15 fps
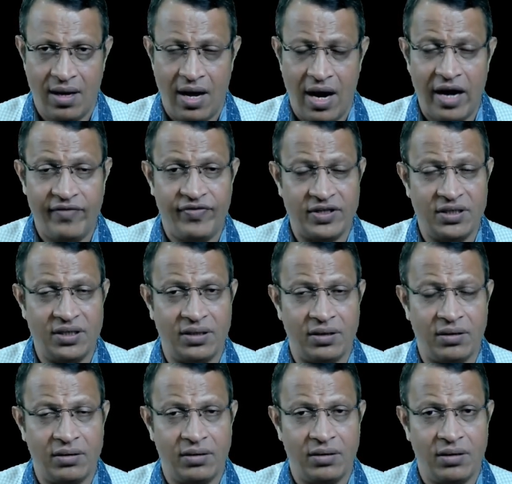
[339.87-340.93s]
And further,
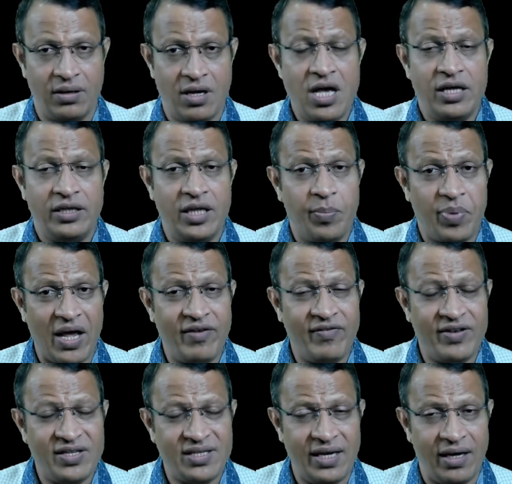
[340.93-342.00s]
the
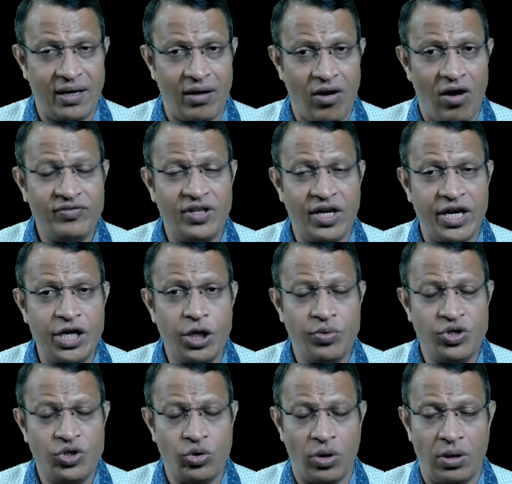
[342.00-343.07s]
privacy of the
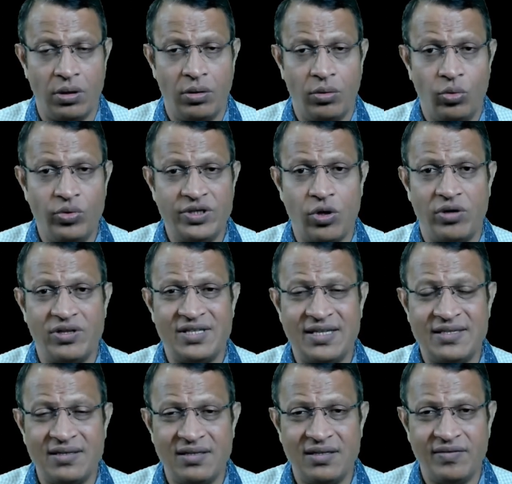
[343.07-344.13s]
individual who is on
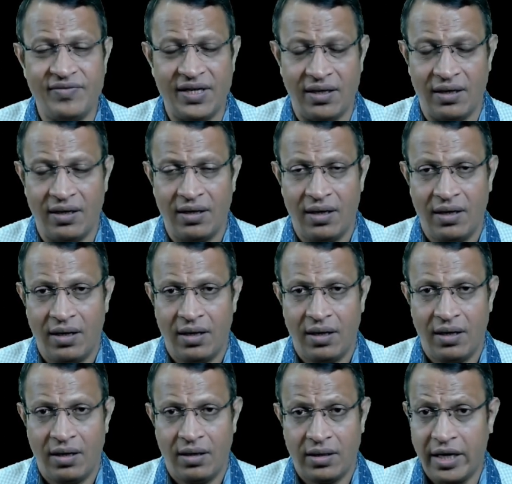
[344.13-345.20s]
CCTV
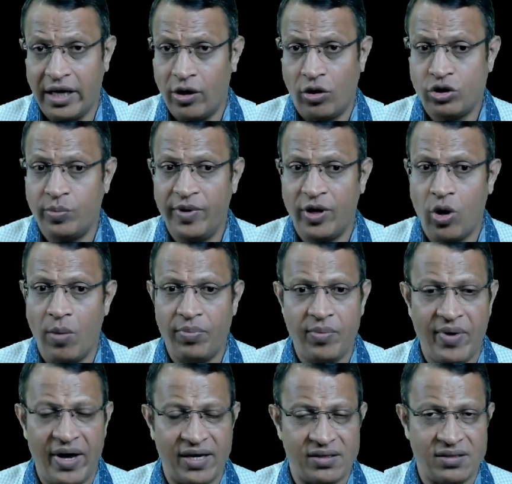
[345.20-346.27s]
can also be
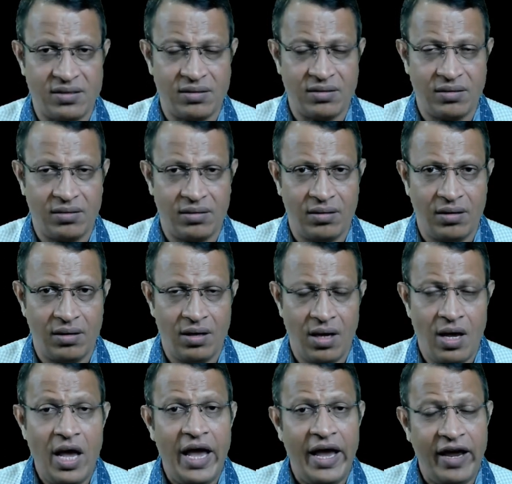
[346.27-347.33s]
compromised.
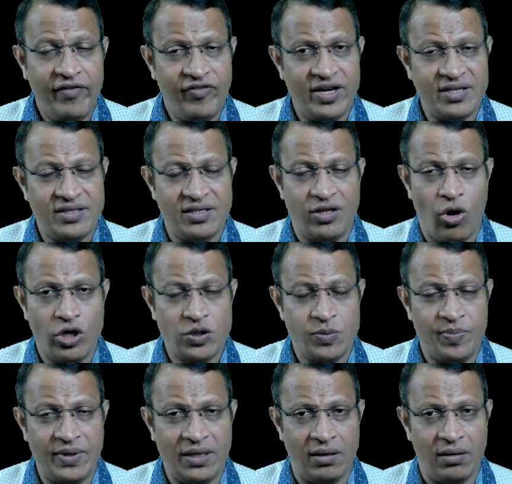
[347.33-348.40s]
If it is in the
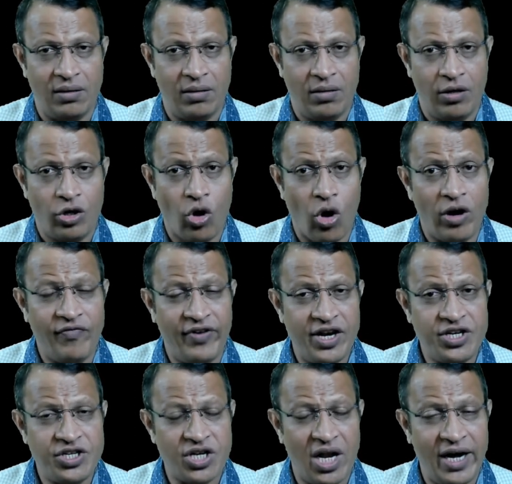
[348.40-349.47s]
hospital,
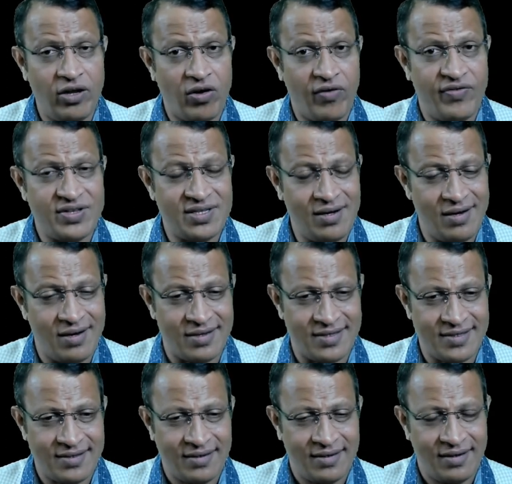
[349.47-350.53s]
confidentiality of his illness.